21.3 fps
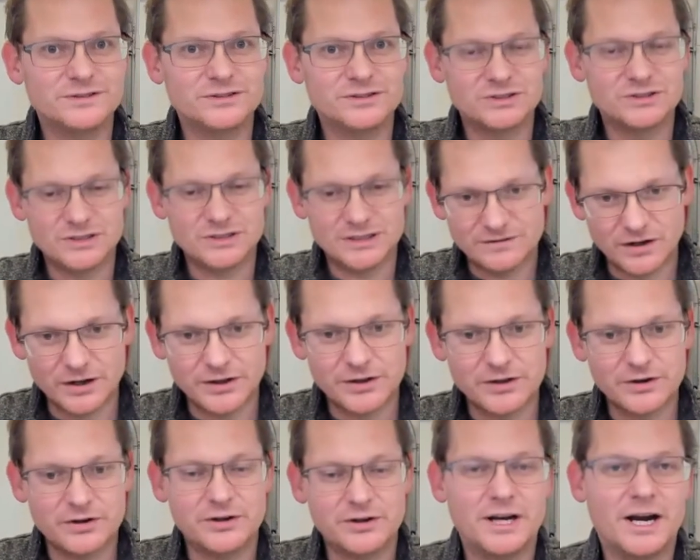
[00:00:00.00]
see if
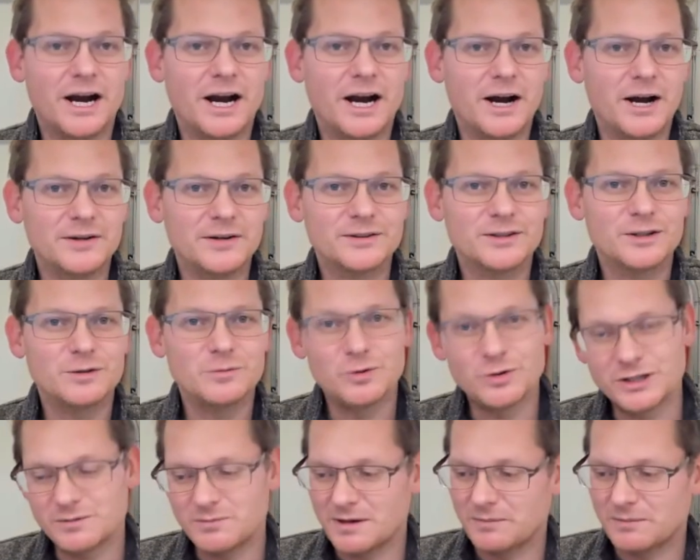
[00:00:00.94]
other uh,
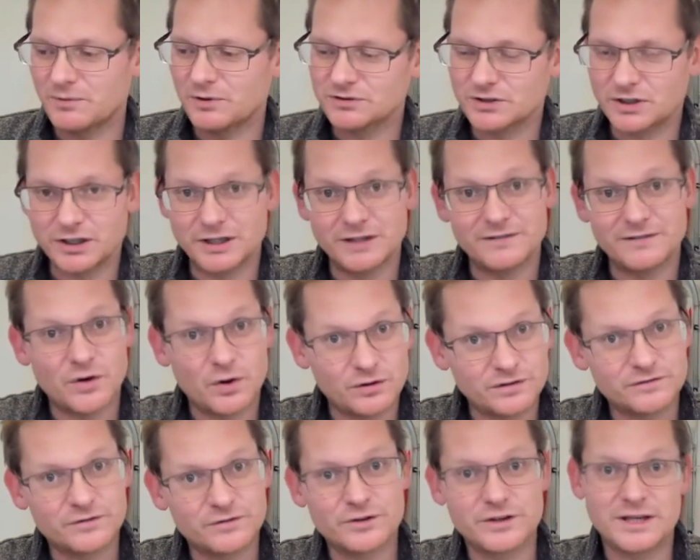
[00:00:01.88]
community members are going to
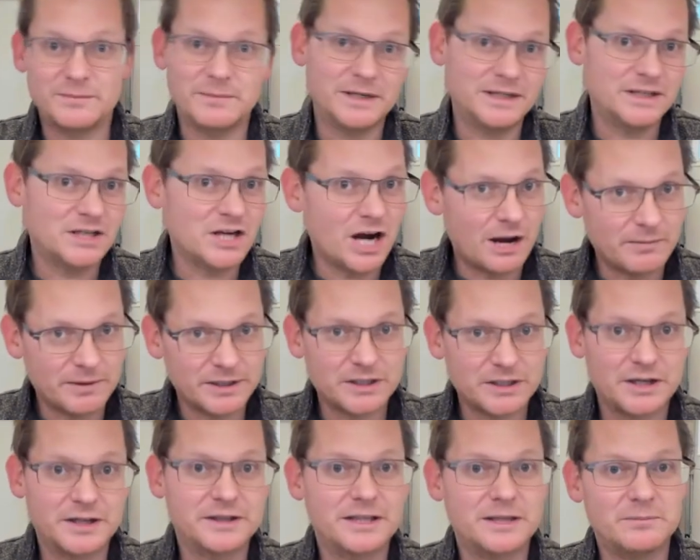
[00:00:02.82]
vote for them and comment
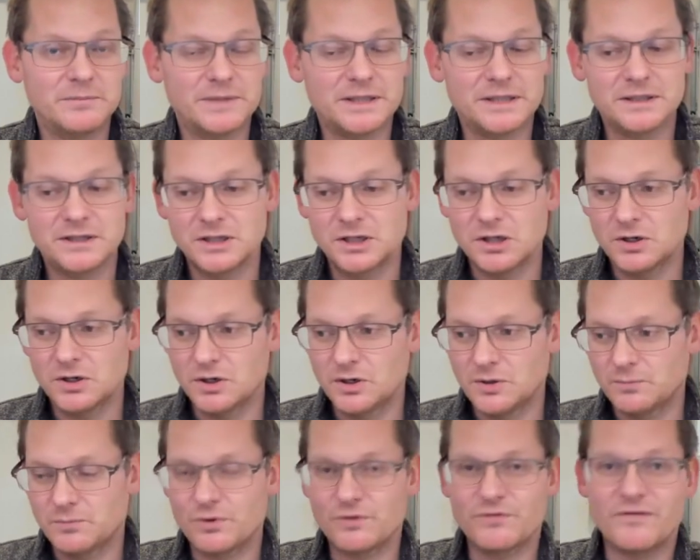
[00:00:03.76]
on them and
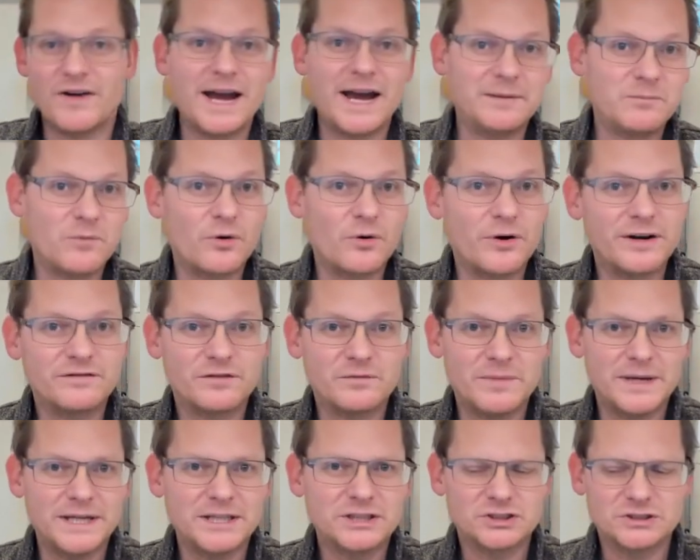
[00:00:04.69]
provide more
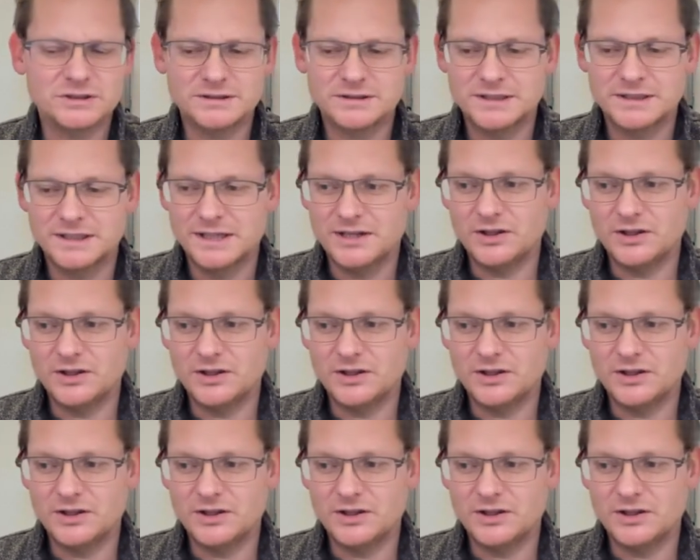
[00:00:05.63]
information.